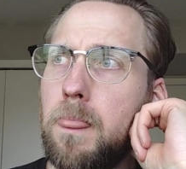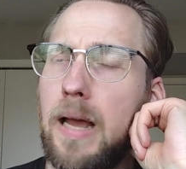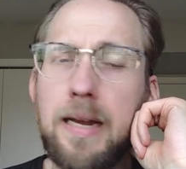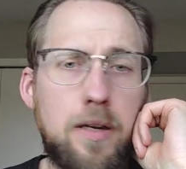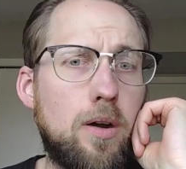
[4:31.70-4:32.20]

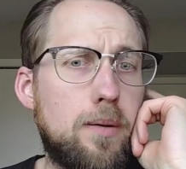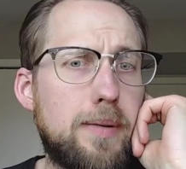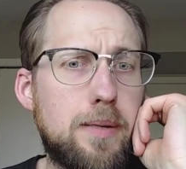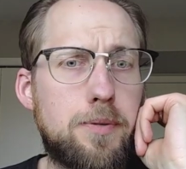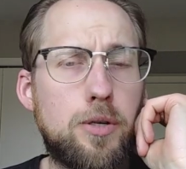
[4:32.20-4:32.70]
And it got a
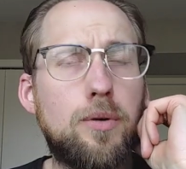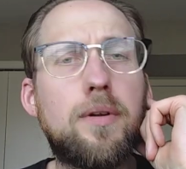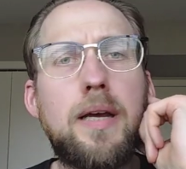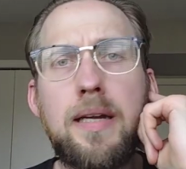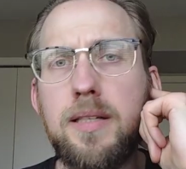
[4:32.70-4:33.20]
bit absurd.
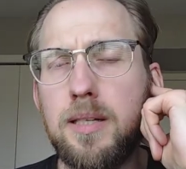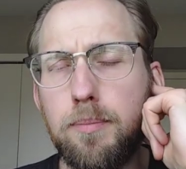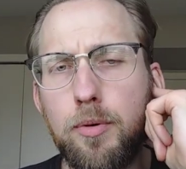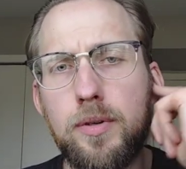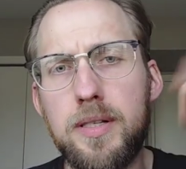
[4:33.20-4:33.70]
And at some
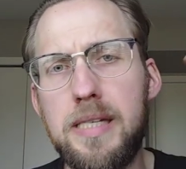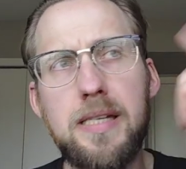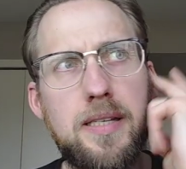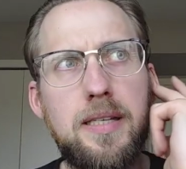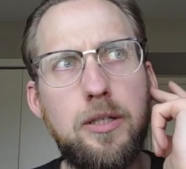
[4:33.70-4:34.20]
point, Aziza
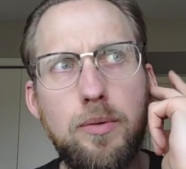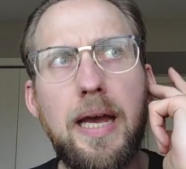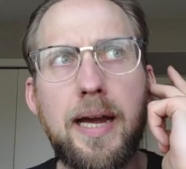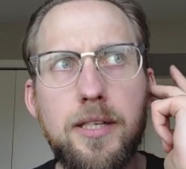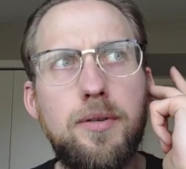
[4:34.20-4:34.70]
said, "Do we
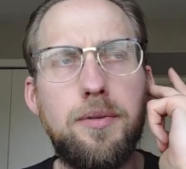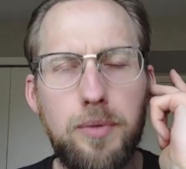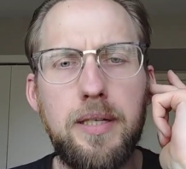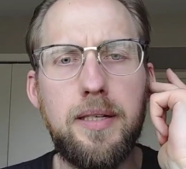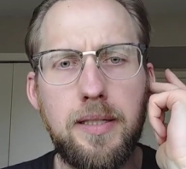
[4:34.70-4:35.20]
actually
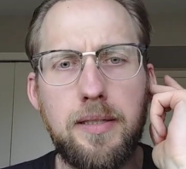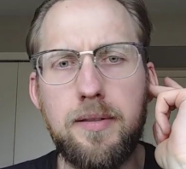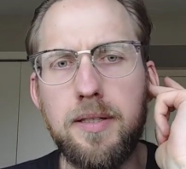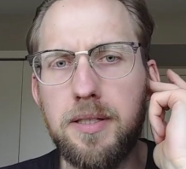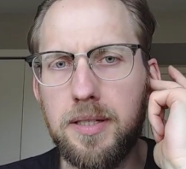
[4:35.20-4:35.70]
really need
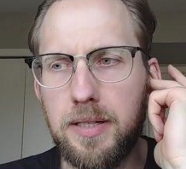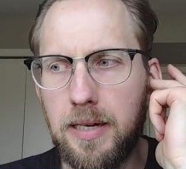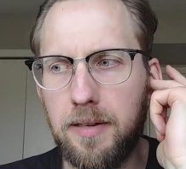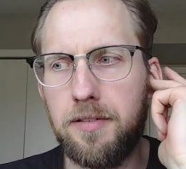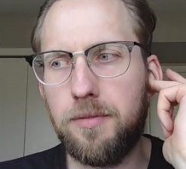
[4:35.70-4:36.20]
this?" And
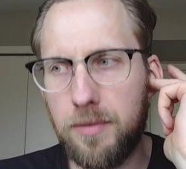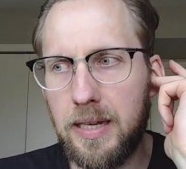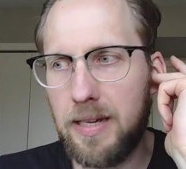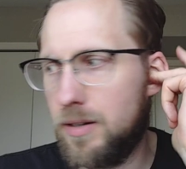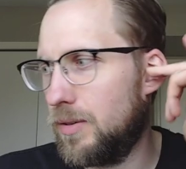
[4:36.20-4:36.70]
I thought,
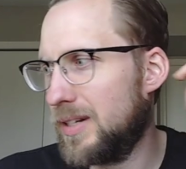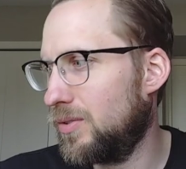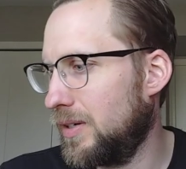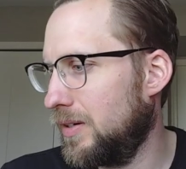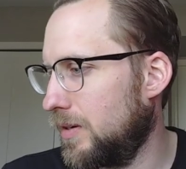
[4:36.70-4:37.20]
"Yeah, no,
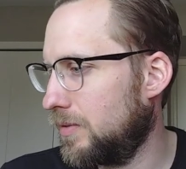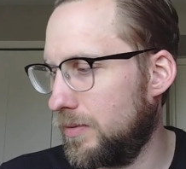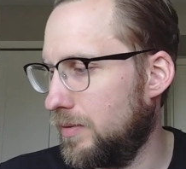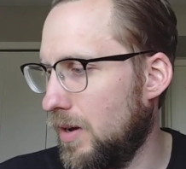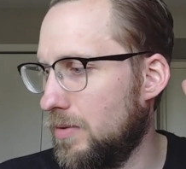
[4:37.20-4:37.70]
actually, not,
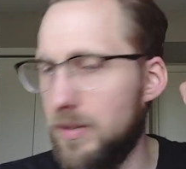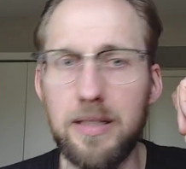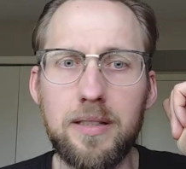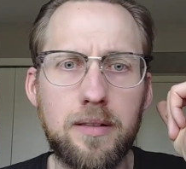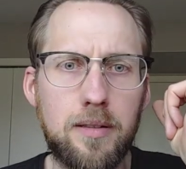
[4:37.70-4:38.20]
not
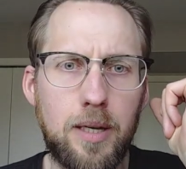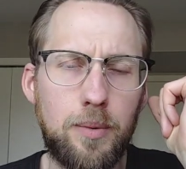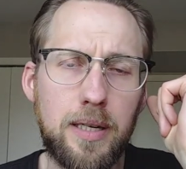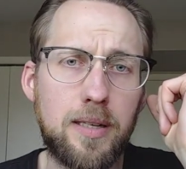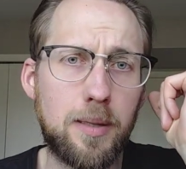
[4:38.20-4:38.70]
really." And we
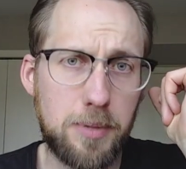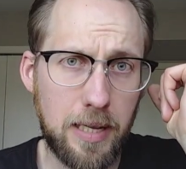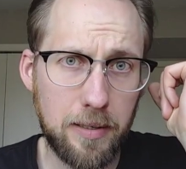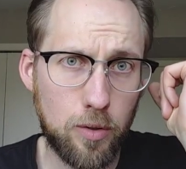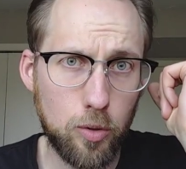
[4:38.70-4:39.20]
ended up
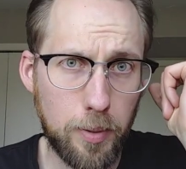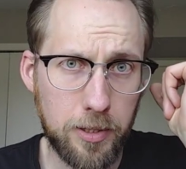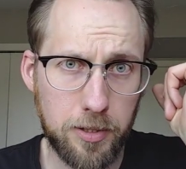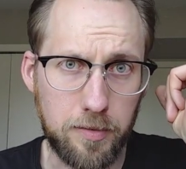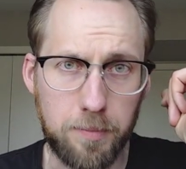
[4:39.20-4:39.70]
selling a whole
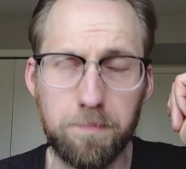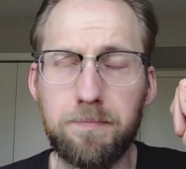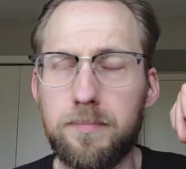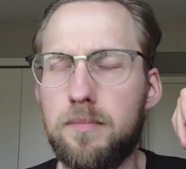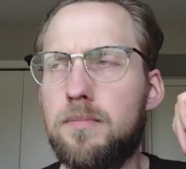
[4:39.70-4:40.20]
bunch of them.
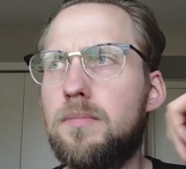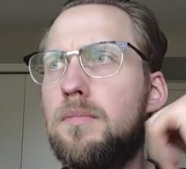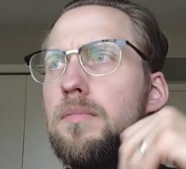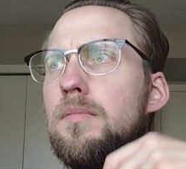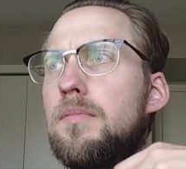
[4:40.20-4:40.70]

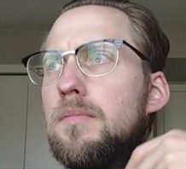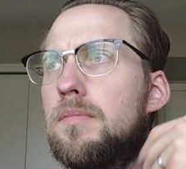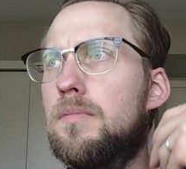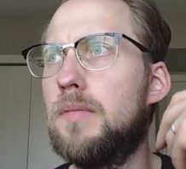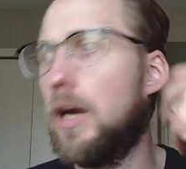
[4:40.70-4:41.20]

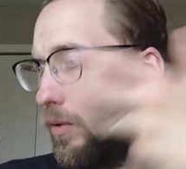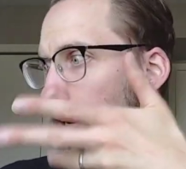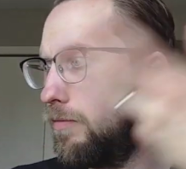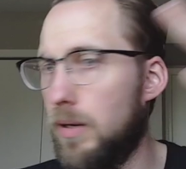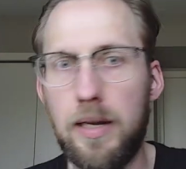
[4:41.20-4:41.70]
I only
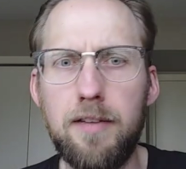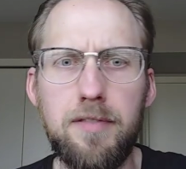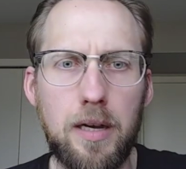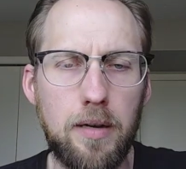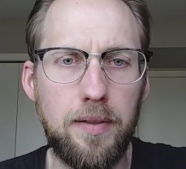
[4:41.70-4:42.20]
have one left
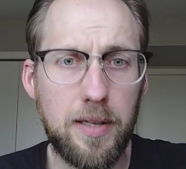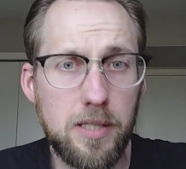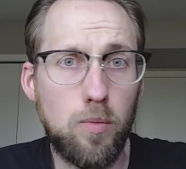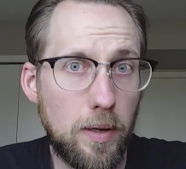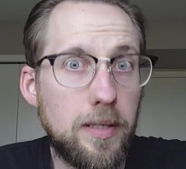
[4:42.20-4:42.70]
now, and that's
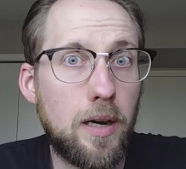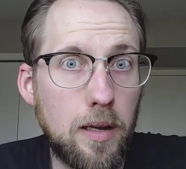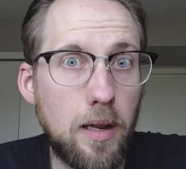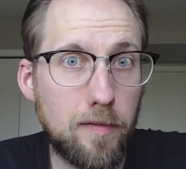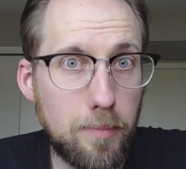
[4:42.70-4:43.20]
the one that I
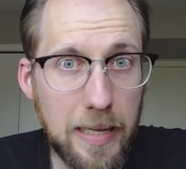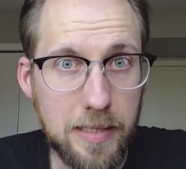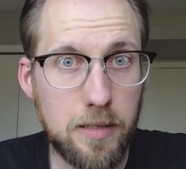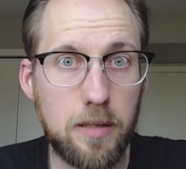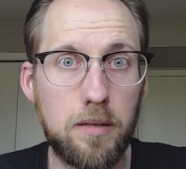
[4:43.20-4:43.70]
love
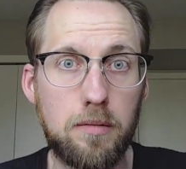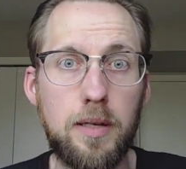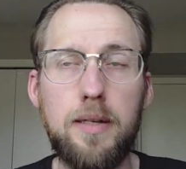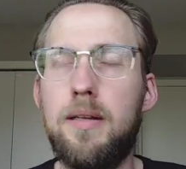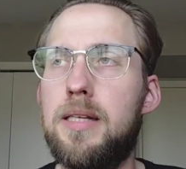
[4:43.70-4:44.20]
best,
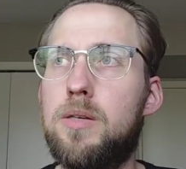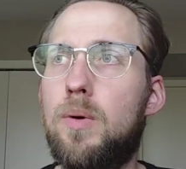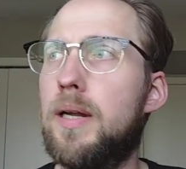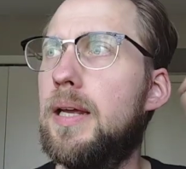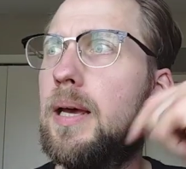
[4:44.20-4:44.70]
right? That's the
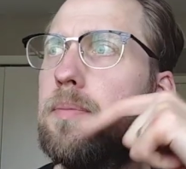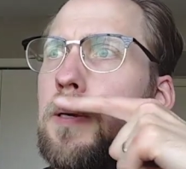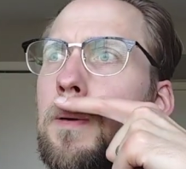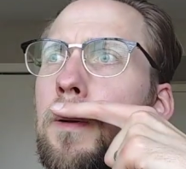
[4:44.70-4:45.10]
one I kept.